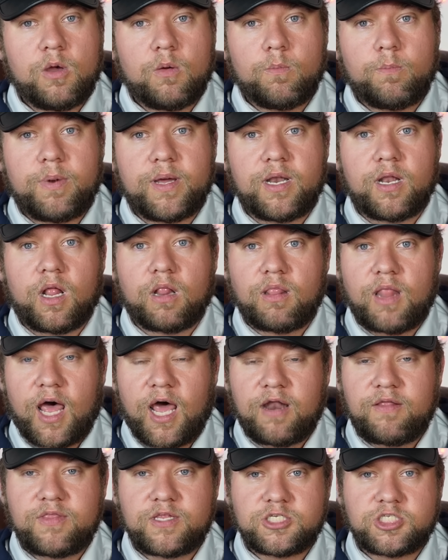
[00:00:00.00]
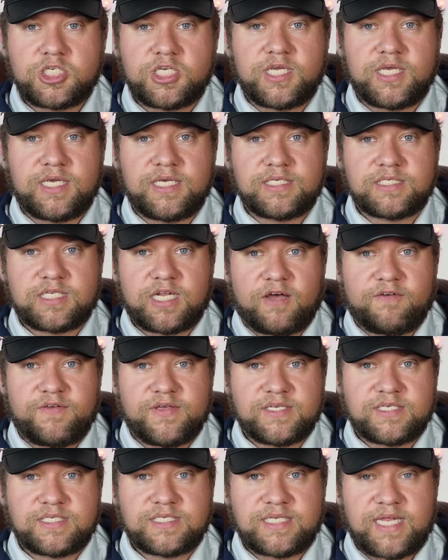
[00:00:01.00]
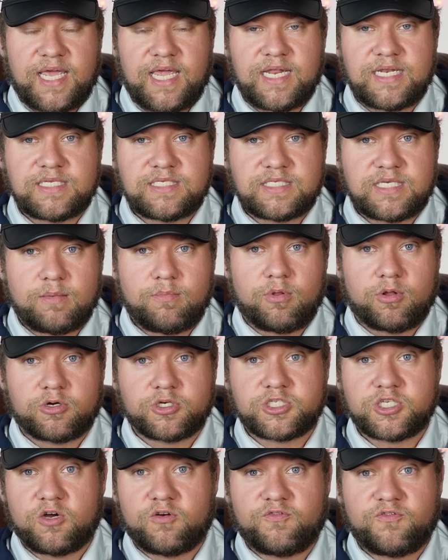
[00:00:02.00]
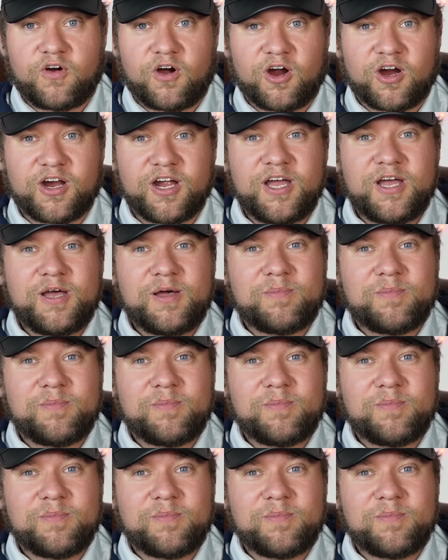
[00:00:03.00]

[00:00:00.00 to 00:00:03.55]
but a lot of the GE stuff has stayed similar so far,